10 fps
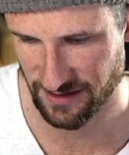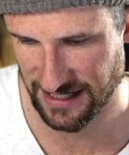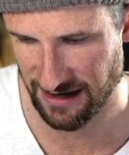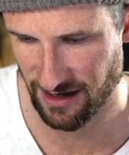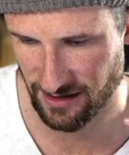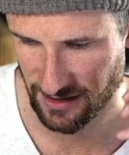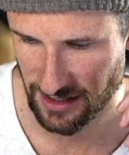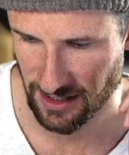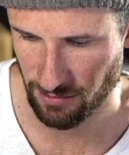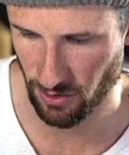on the tower.
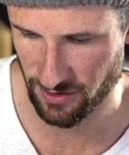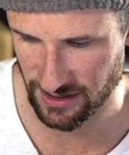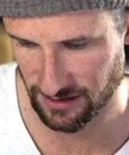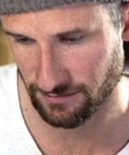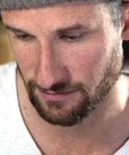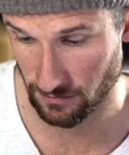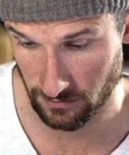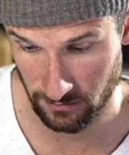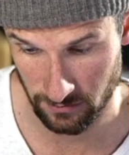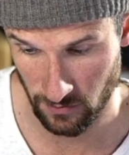Bowler needs...
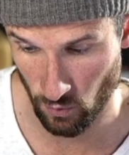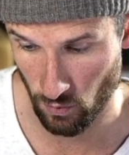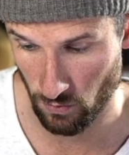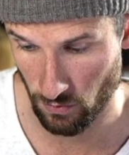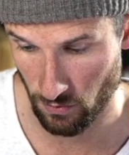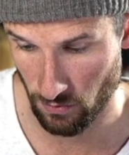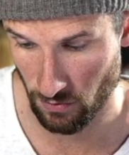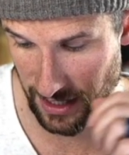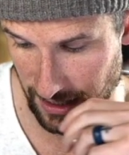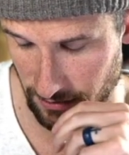
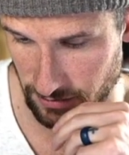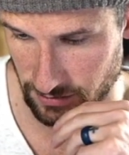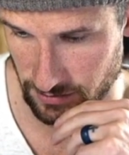Wow.